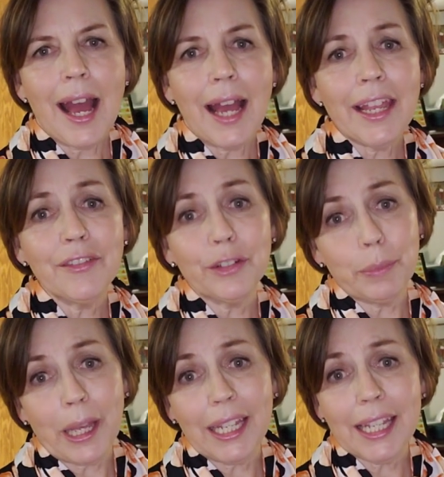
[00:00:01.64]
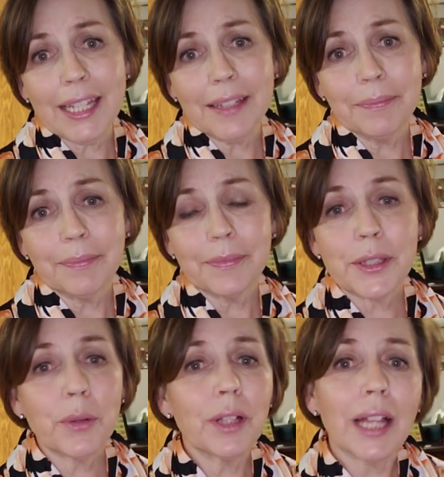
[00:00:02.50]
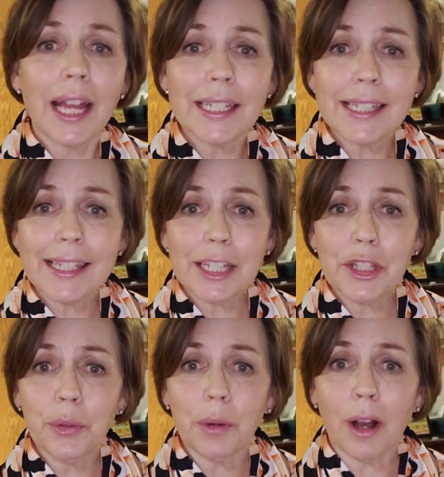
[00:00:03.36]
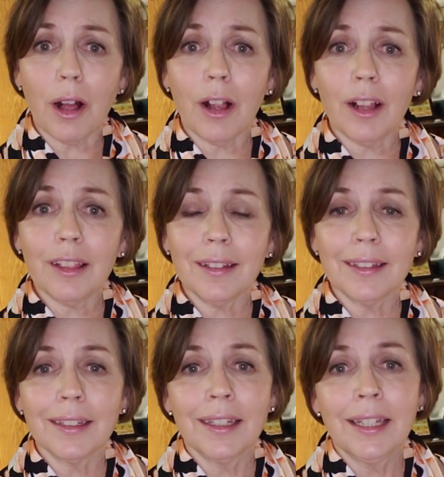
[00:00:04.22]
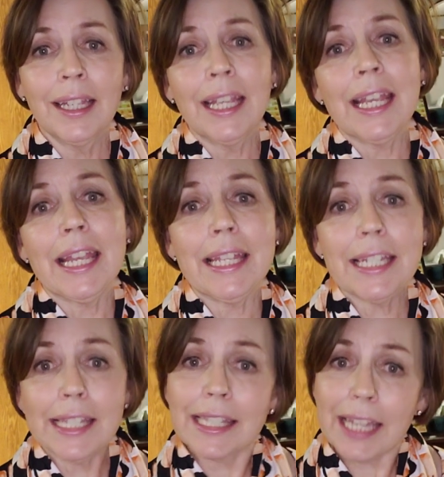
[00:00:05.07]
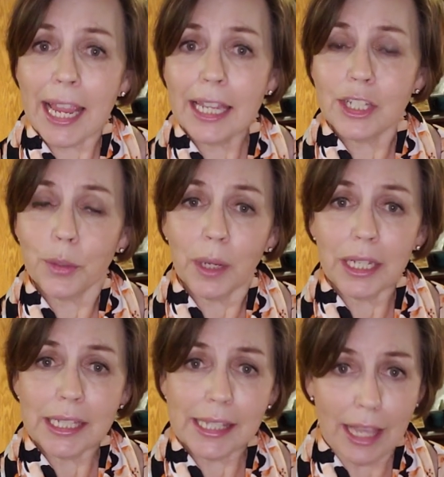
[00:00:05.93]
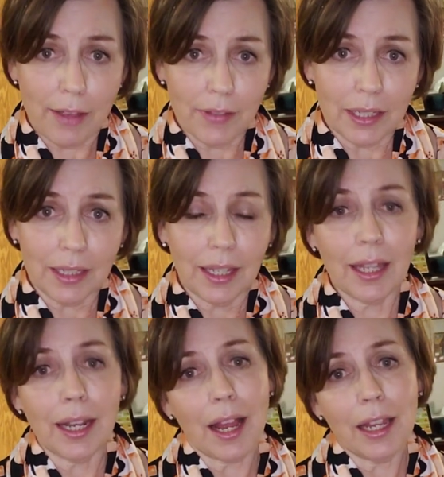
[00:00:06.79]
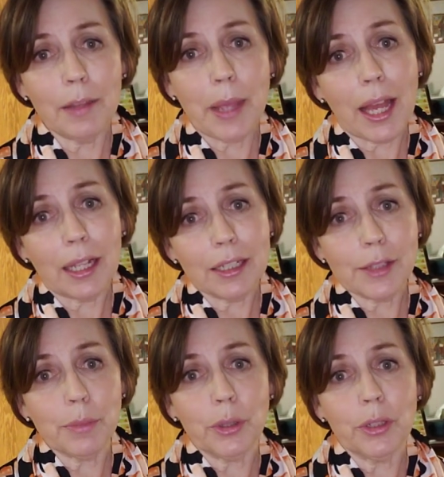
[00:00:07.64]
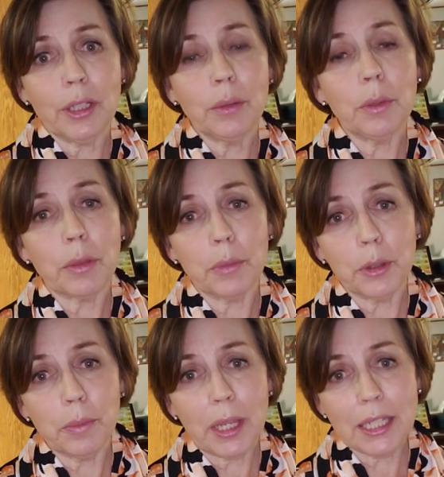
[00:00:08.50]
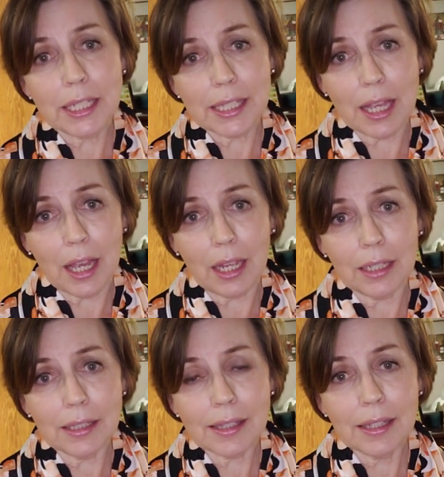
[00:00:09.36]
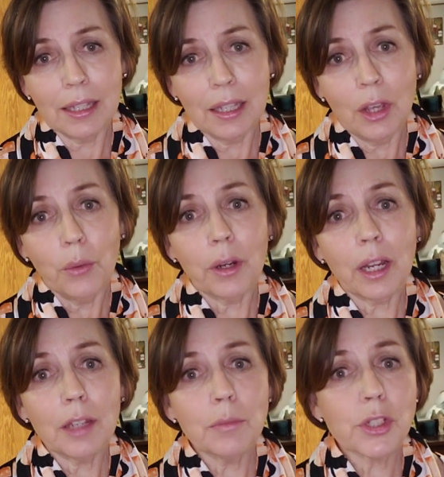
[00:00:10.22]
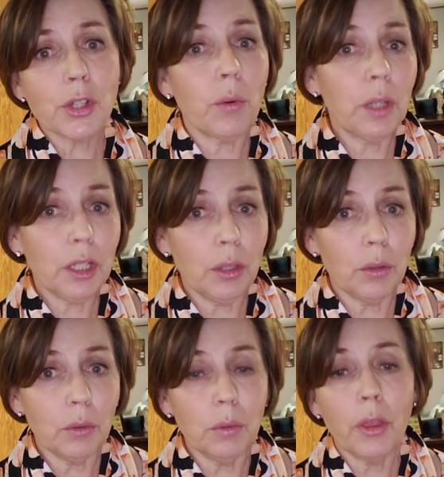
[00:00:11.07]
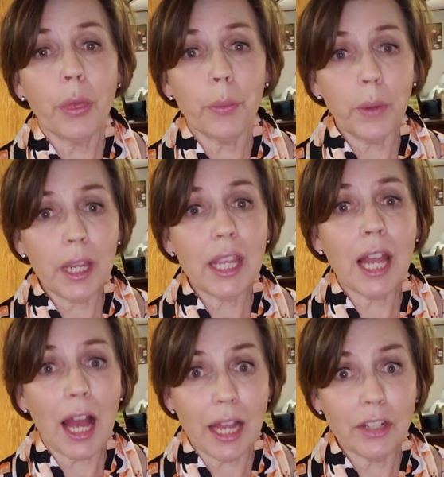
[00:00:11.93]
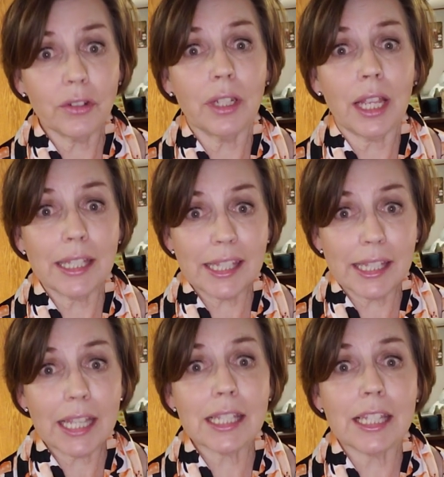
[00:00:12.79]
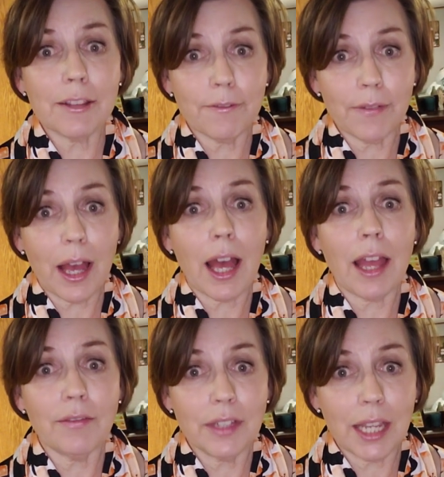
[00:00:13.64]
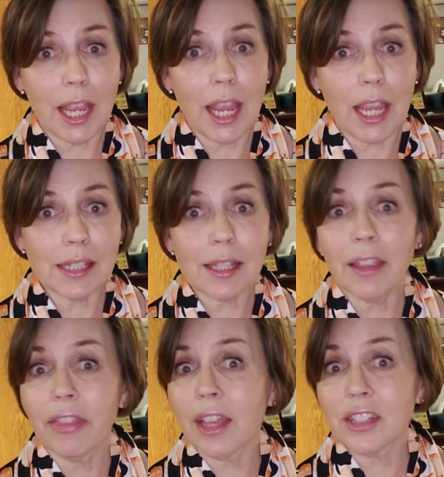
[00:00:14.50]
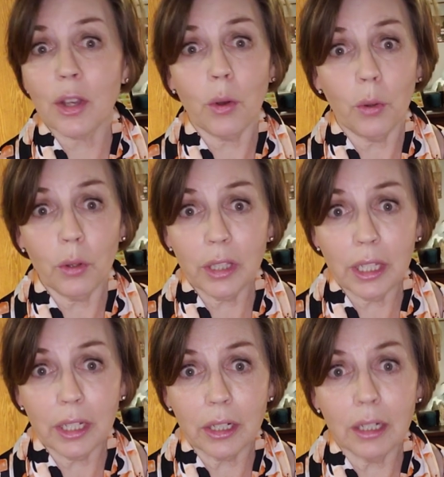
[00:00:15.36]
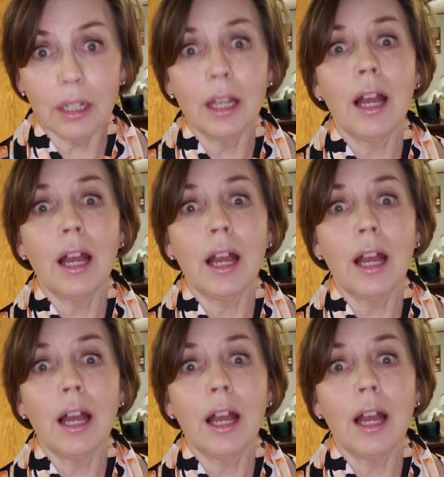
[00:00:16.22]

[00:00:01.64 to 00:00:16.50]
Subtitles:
Hi everybody, so glad to see you all. It is day 27 and I am Alice Murray with Murr-Made Designs, where I am showing you 365 days, that's a whole year,